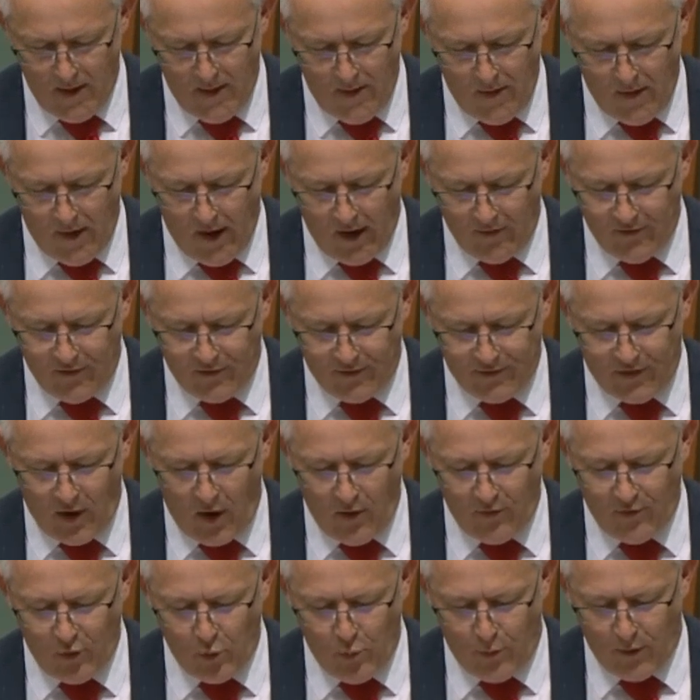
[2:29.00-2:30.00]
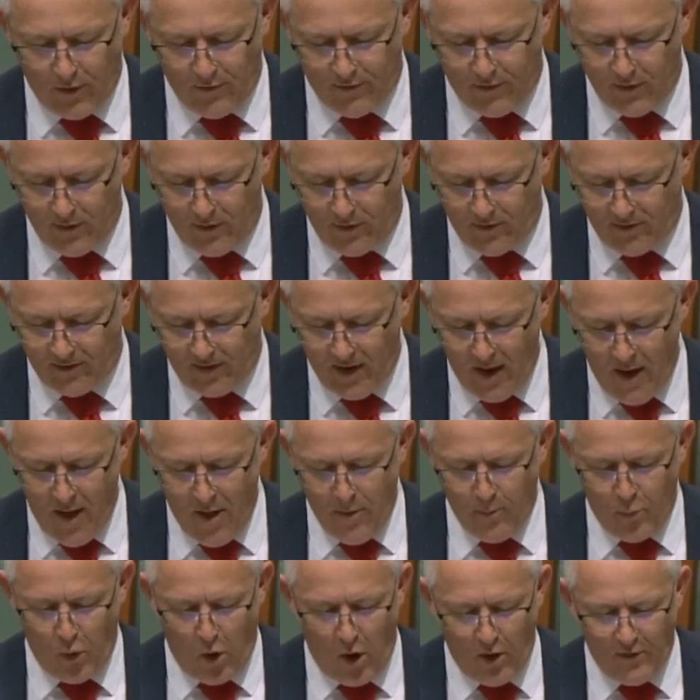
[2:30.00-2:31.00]
As a social business,
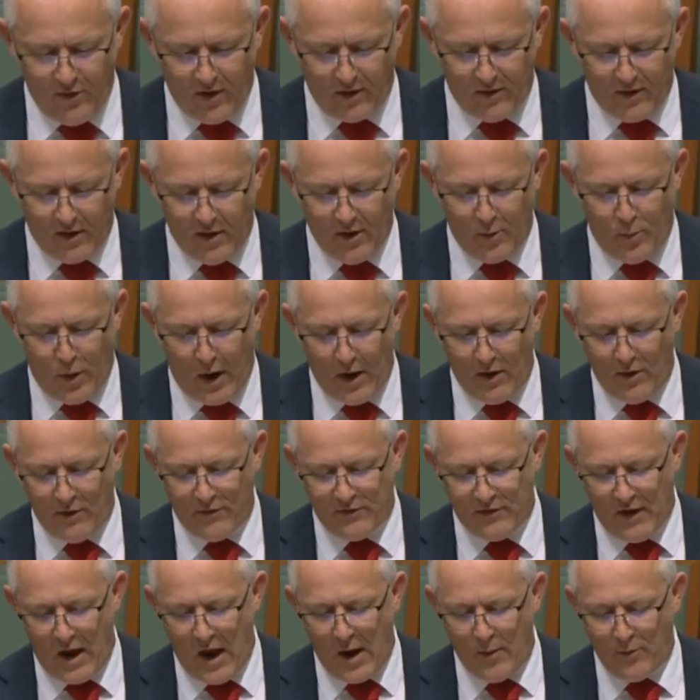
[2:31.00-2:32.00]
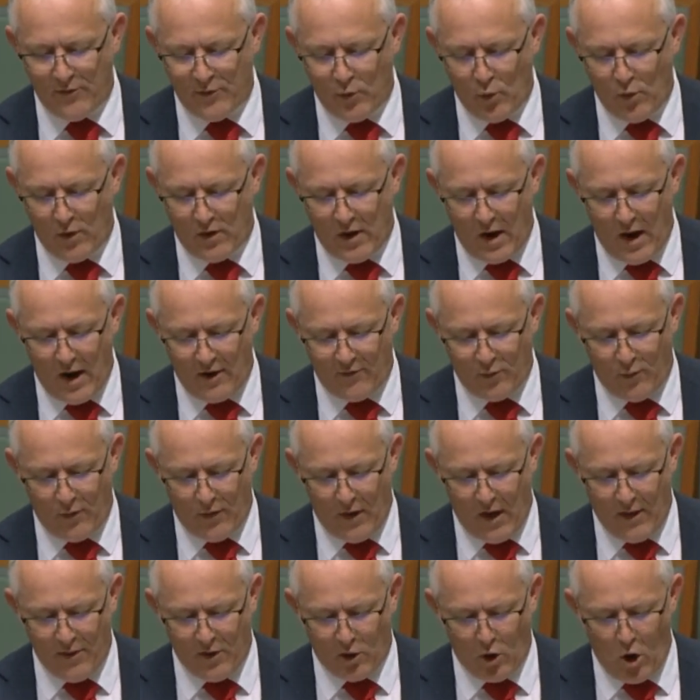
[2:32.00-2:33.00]
Project Independence aims to engage with
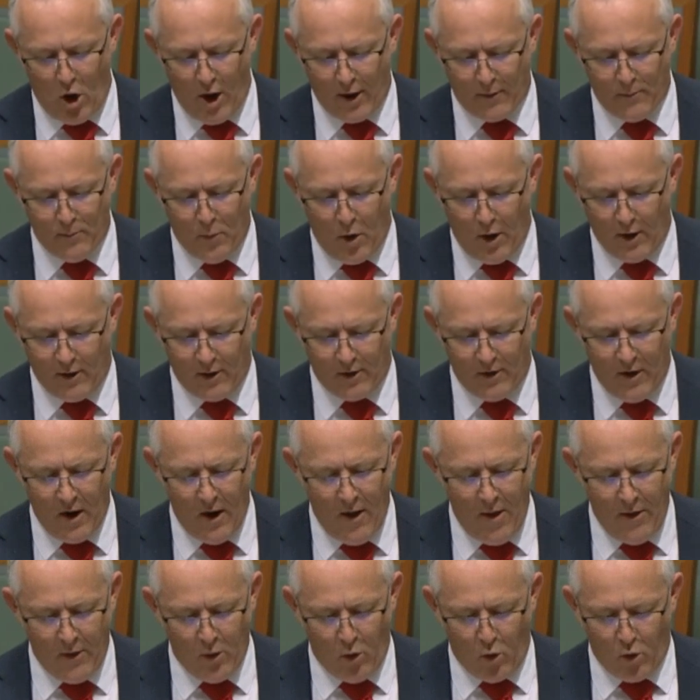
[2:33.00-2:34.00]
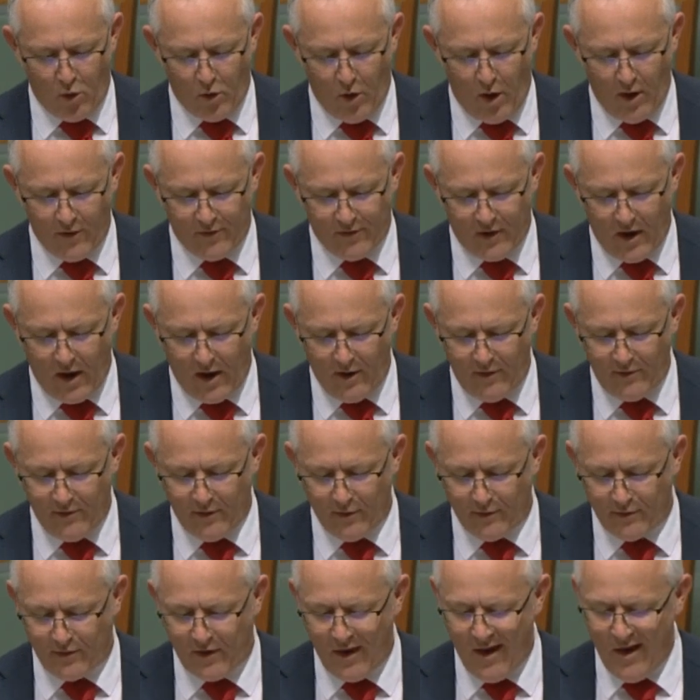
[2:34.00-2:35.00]
other like-minded
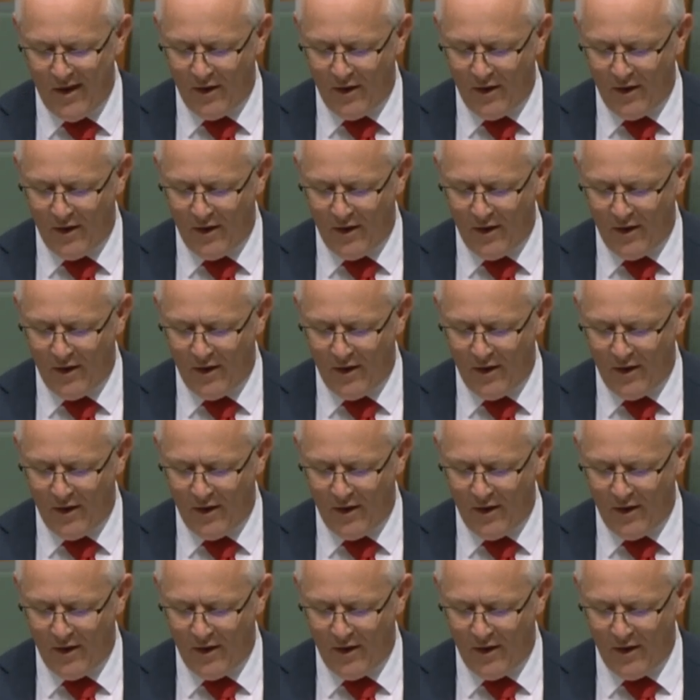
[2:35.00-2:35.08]
organisations,